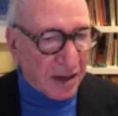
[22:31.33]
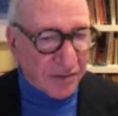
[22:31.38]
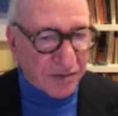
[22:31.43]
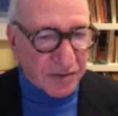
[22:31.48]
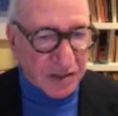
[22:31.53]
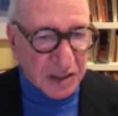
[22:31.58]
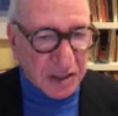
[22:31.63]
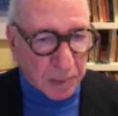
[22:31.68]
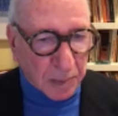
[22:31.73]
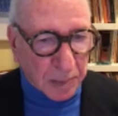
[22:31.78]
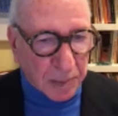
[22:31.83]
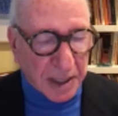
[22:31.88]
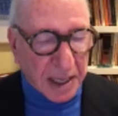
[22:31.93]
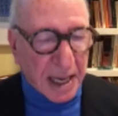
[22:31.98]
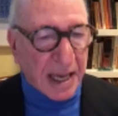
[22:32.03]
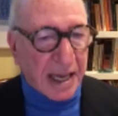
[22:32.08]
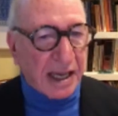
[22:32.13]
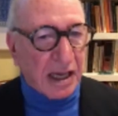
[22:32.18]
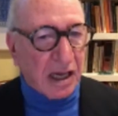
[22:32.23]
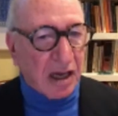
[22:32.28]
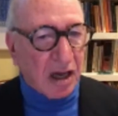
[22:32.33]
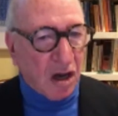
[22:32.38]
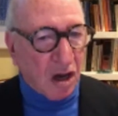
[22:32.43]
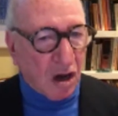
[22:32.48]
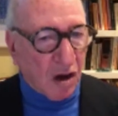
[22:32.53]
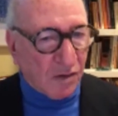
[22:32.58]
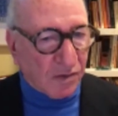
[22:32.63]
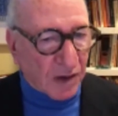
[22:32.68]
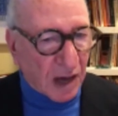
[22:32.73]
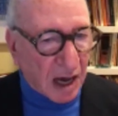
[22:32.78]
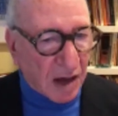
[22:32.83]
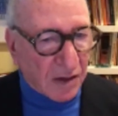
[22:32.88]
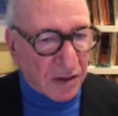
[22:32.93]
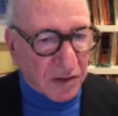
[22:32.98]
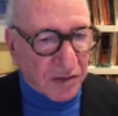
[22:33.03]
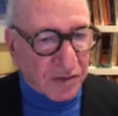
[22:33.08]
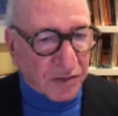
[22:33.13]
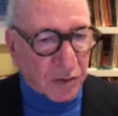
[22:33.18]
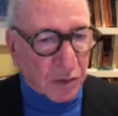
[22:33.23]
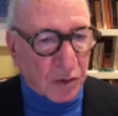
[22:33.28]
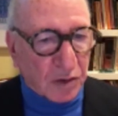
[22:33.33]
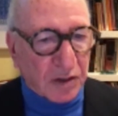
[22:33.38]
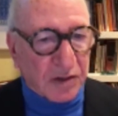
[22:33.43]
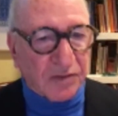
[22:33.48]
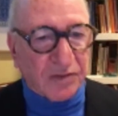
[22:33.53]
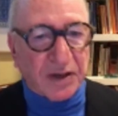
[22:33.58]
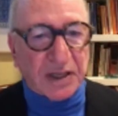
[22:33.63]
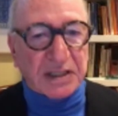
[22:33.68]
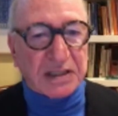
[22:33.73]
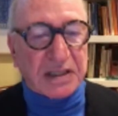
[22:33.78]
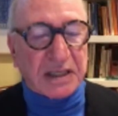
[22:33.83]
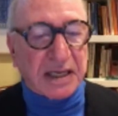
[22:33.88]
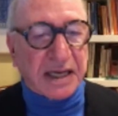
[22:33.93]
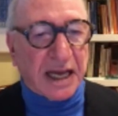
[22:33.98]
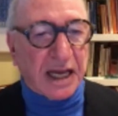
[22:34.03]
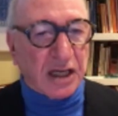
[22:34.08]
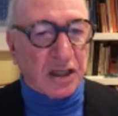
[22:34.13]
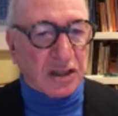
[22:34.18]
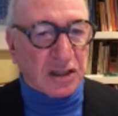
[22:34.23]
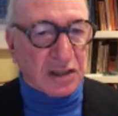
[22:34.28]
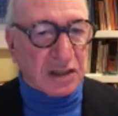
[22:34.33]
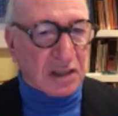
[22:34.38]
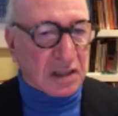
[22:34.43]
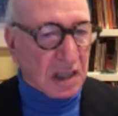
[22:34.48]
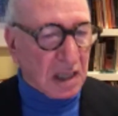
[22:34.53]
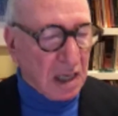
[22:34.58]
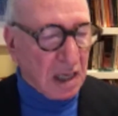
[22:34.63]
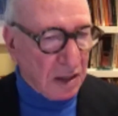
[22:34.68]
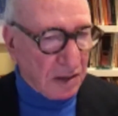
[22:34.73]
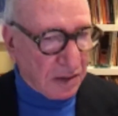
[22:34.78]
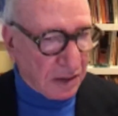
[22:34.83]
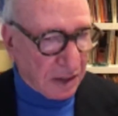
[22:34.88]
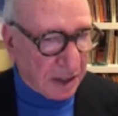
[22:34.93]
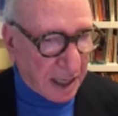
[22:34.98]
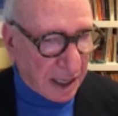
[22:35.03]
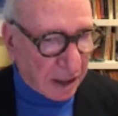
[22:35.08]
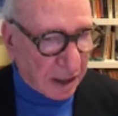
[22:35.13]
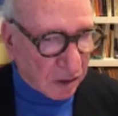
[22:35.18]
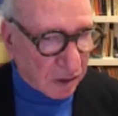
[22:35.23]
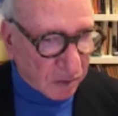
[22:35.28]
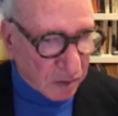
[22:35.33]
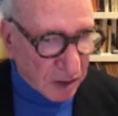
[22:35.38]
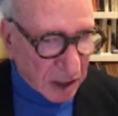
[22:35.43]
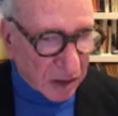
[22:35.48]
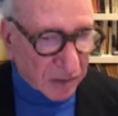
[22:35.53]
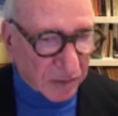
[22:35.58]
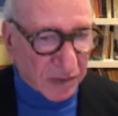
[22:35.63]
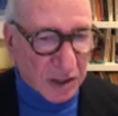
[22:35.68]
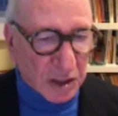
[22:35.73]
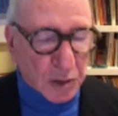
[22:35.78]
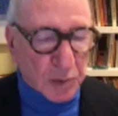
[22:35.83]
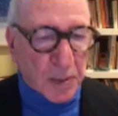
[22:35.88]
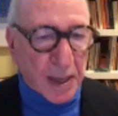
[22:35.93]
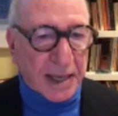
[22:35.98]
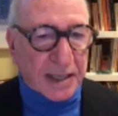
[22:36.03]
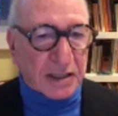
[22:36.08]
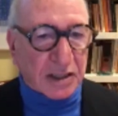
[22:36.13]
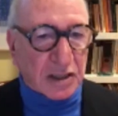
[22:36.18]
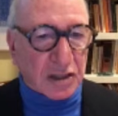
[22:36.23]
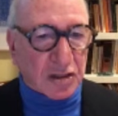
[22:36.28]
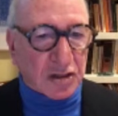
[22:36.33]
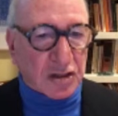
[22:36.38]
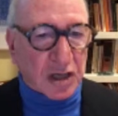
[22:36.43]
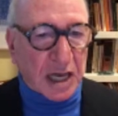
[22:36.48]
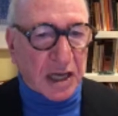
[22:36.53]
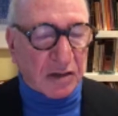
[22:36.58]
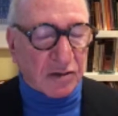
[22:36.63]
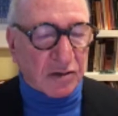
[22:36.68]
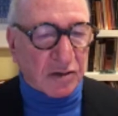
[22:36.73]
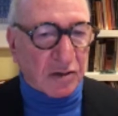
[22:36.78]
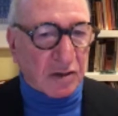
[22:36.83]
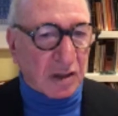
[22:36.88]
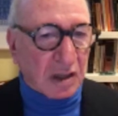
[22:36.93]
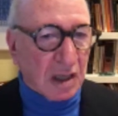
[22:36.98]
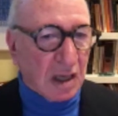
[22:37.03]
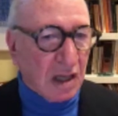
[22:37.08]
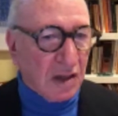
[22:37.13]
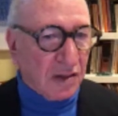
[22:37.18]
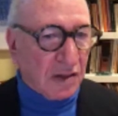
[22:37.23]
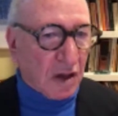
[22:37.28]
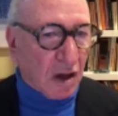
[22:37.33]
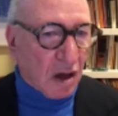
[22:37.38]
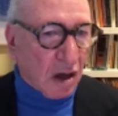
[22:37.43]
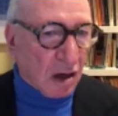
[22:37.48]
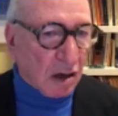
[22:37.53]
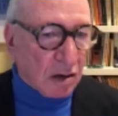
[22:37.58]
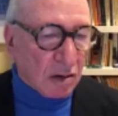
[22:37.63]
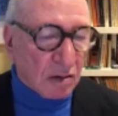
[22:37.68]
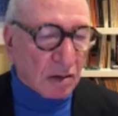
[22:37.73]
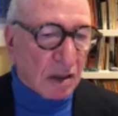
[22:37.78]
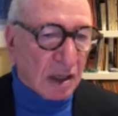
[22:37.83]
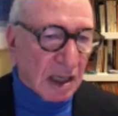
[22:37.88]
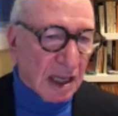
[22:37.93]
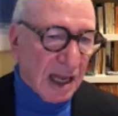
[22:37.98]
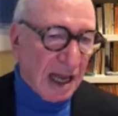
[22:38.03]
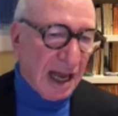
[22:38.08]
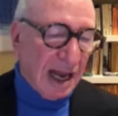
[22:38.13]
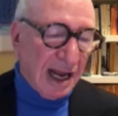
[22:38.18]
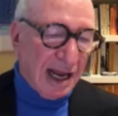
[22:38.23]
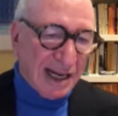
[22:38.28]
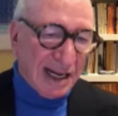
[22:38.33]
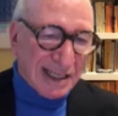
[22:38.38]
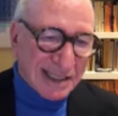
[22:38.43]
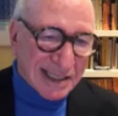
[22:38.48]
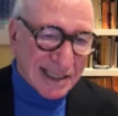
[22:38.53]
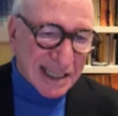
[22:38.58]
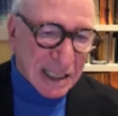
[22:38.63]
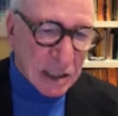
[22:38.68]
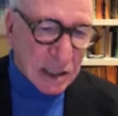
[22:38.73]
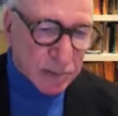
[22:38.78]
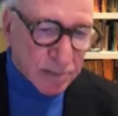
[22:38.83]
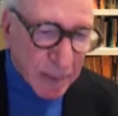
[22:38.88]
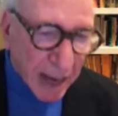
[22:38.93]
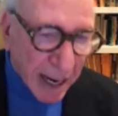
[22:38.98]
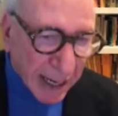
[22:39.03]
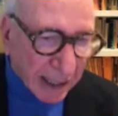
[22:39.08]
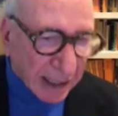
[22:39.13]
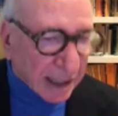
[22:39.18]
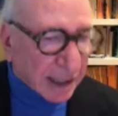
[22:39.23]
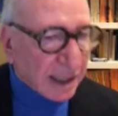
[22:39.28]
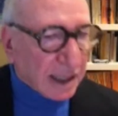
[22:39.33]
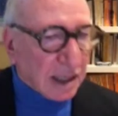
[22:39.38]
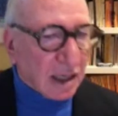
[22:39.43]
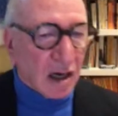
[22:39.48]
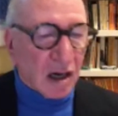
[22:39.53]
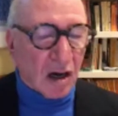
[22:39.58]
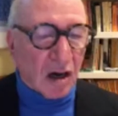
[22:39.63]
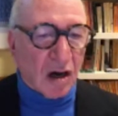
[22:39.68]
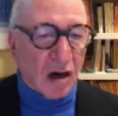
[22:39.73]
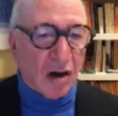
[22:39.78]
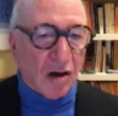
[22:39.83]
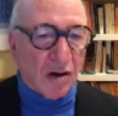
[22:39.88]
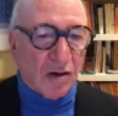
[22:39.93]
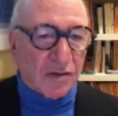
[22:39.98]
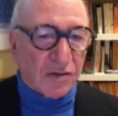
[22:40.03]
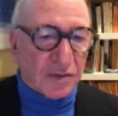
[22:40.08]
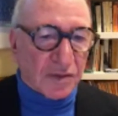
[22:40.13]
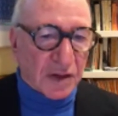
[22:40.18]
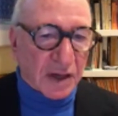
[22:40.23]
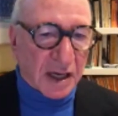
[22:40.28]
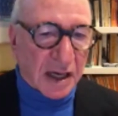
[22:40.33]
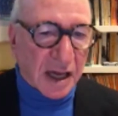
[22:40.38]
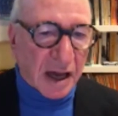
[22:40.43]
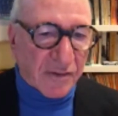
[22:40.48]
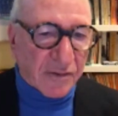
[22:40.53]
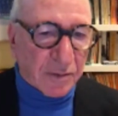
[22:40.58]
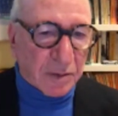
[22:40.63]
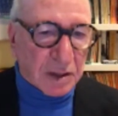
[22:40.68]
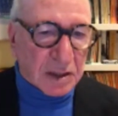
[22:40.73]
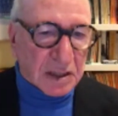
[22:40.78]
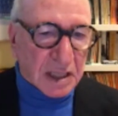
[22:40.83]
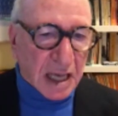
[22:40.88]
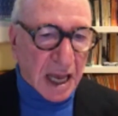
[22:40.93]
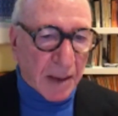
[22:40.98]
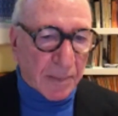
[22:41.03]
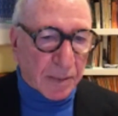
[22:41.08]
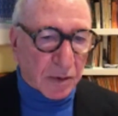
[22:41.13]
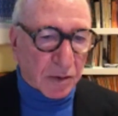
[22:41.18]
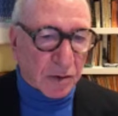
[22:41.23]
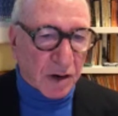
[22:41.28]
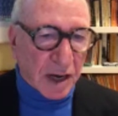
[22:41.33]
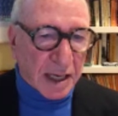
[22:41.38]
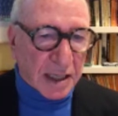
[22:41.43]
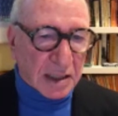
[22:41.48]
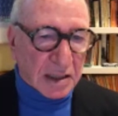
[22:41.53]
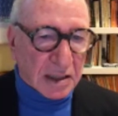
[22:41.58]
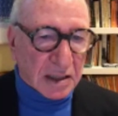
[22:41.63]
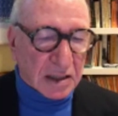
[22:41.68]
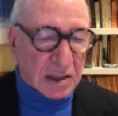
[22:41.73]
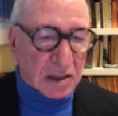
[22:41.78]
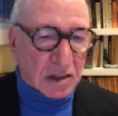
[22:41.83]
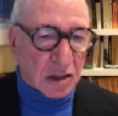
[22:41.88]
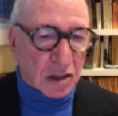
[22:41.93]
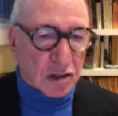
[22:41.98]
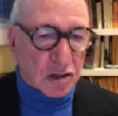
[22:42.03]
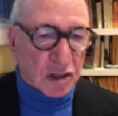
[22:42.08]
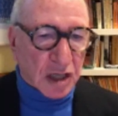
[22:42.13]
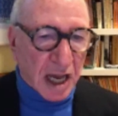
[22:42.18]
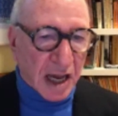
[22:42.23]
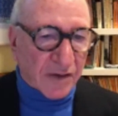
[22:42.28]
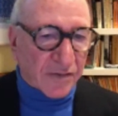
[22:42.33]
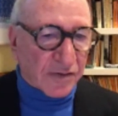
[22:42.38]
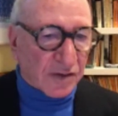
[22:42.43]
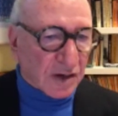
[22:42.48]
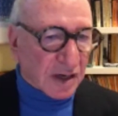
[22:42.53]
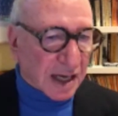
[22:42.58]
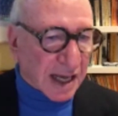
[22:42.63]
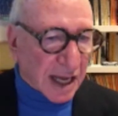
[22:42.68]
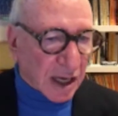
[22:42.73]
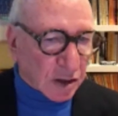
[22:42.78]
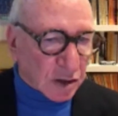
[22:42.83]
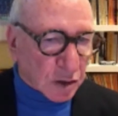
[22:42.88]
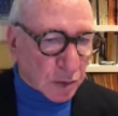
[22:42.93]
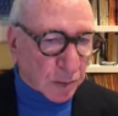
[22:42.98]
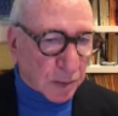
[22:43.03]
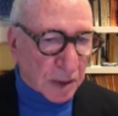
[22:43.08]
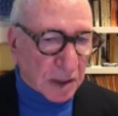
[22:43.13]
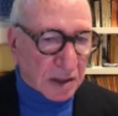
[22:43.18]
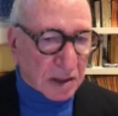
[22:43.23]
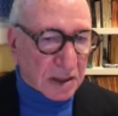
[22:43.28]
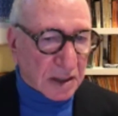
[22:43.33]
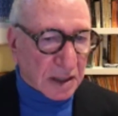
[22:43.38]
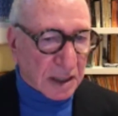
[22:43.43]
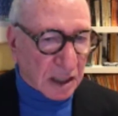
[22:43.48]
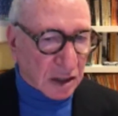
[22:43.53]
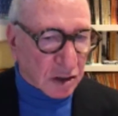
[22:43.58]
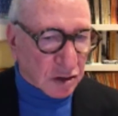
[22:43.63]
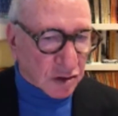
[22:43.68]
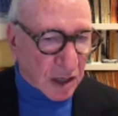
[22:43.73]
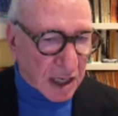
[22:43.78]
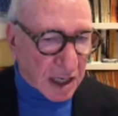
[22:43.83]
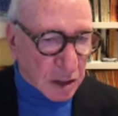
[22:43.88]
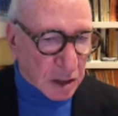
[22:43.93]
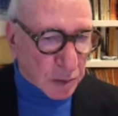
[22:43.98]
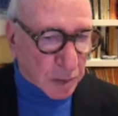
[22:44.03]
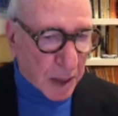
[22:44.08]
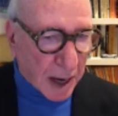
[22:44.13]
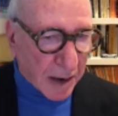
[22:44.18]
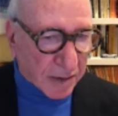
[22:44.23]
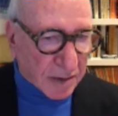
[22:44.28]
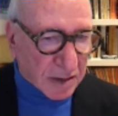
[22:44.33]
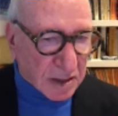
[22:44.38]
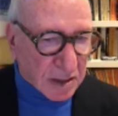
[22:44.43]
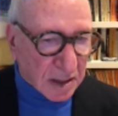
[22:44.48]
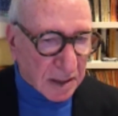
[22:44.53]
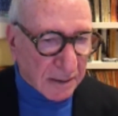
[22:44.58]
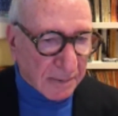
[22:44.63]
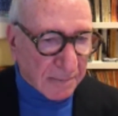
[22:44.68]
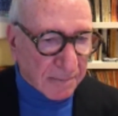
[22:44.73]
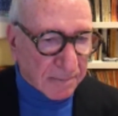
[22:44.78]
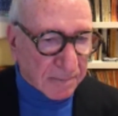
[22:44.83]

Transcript: FCPA, of other fraud investigations, the getting rid of inspectors general, the whole dismantling of the government's apparatus to check for accountability and transparency,